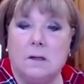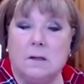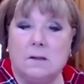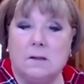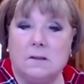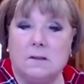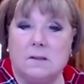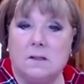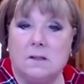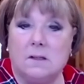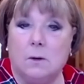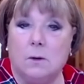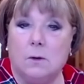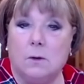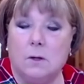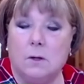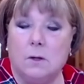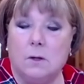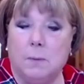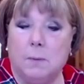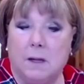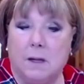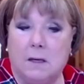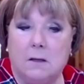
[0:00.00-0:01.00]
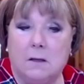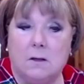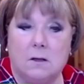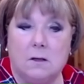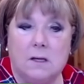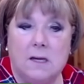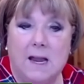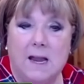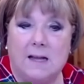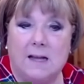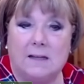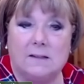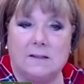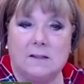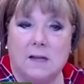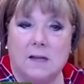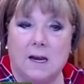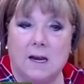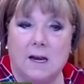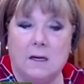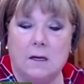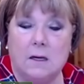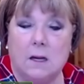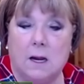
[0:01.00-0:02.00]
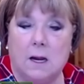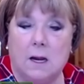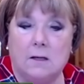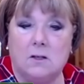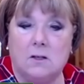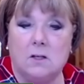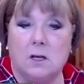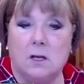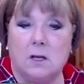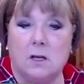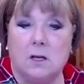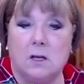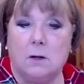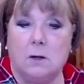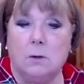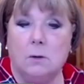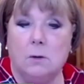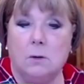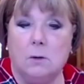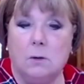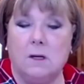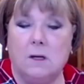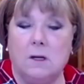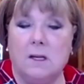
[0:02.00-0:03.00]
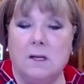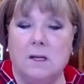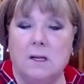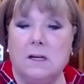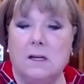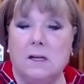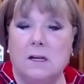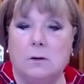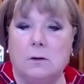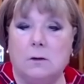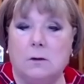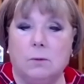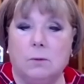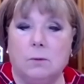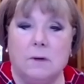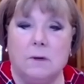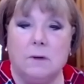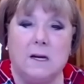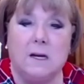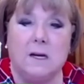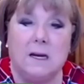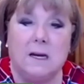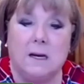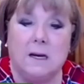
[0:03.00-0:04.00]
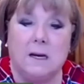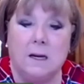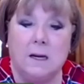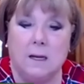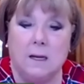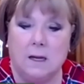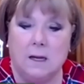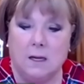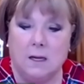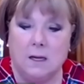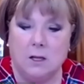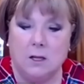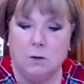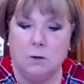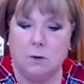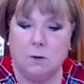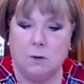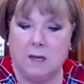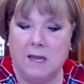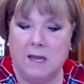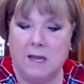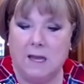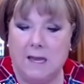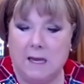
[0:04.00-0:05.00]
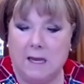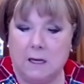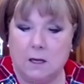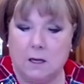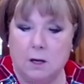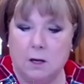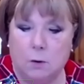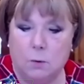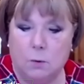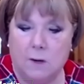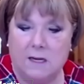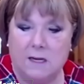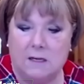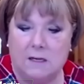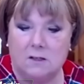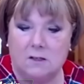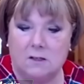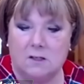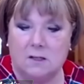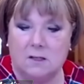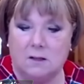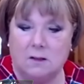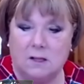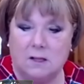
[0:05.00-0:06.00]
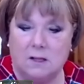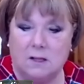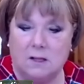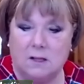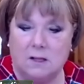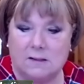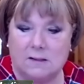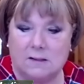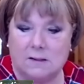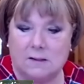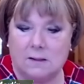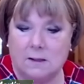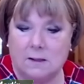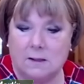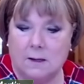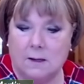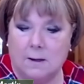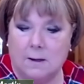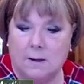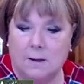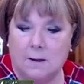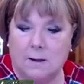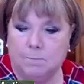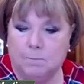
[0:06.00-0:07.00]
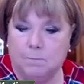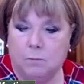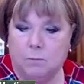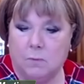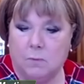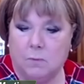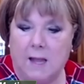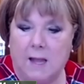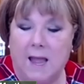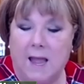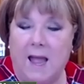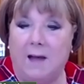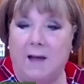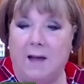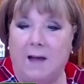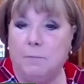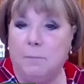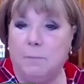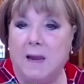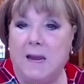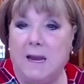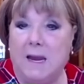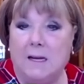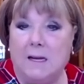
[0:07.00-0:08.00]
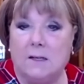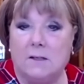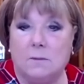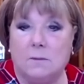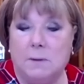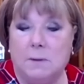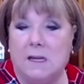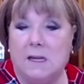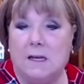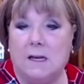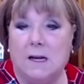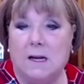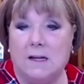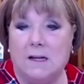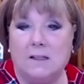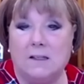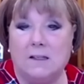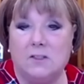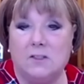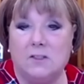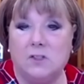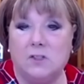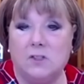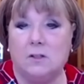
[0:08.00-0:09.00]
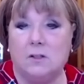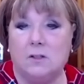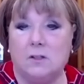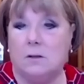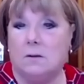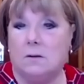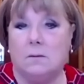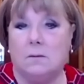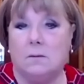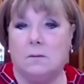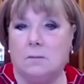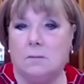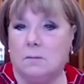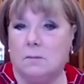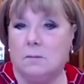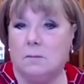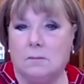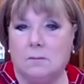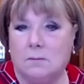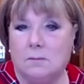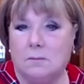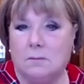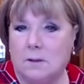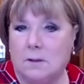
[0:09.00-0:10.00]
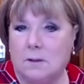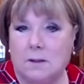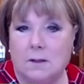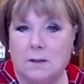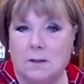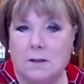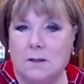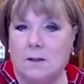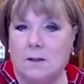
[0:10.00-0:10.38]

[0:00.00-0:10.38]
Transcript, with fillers: So, but yes, I totally agree. You can't go into this half-baked, because great